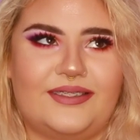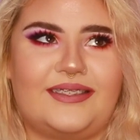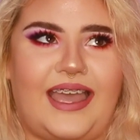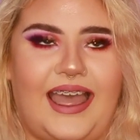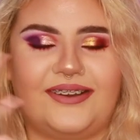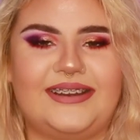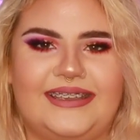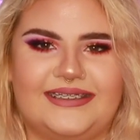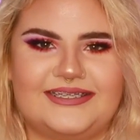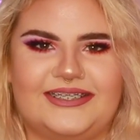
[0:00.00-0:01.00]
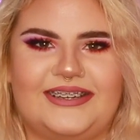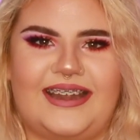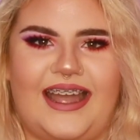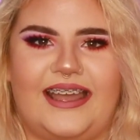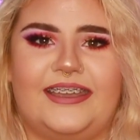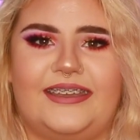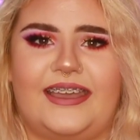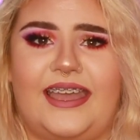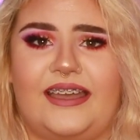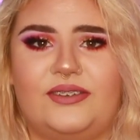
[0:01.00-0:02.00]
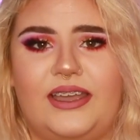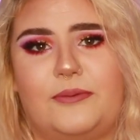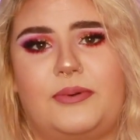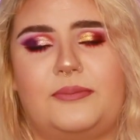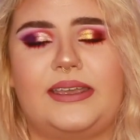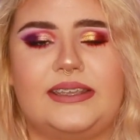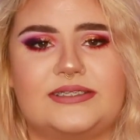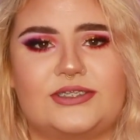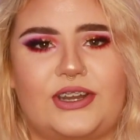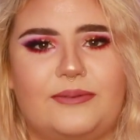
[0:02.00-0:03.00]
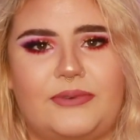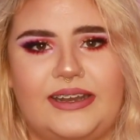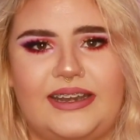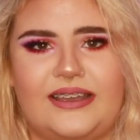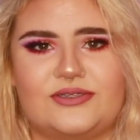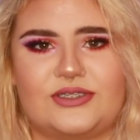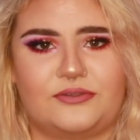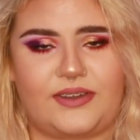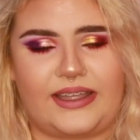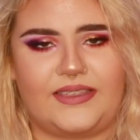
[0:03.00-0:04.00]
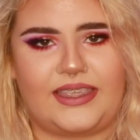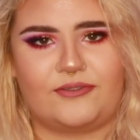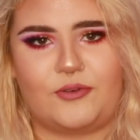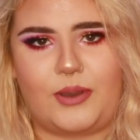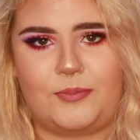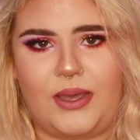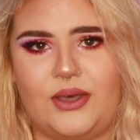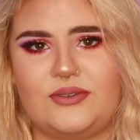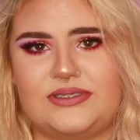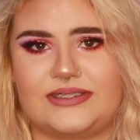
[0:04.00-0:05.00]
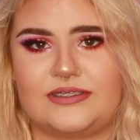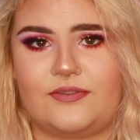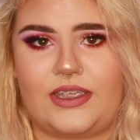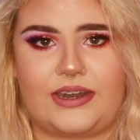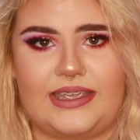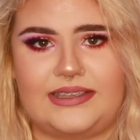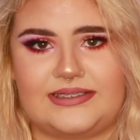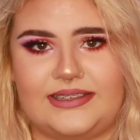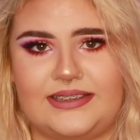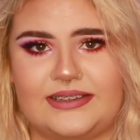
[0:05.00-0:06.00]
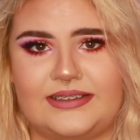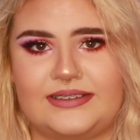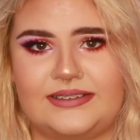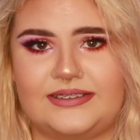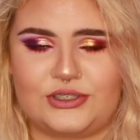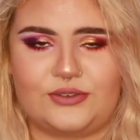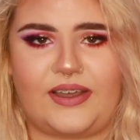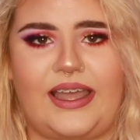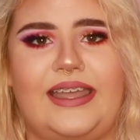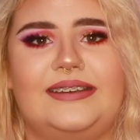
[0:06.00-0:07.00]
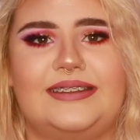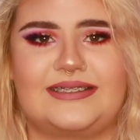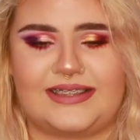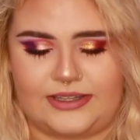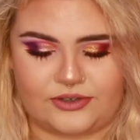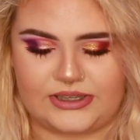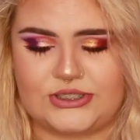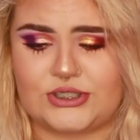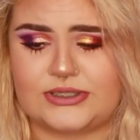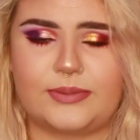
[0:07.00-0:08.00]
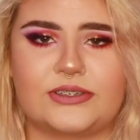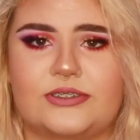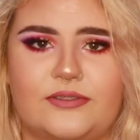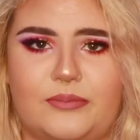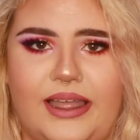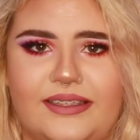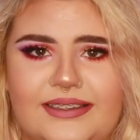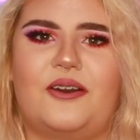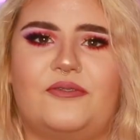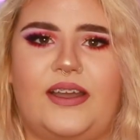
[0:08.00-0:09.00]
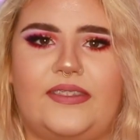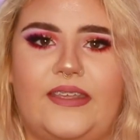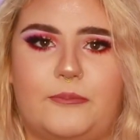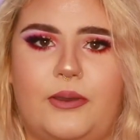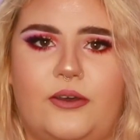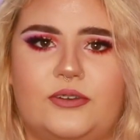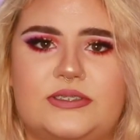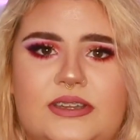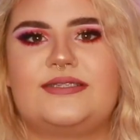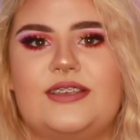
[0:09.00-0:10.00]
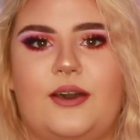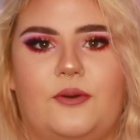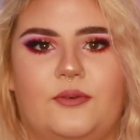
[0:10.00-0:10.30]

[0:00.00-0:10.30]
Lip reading: how to enter, I have it up on my Instagram right now, so find the giveaway post. It's very easy to find. It's literally just a picture of the palette. Go find that post. So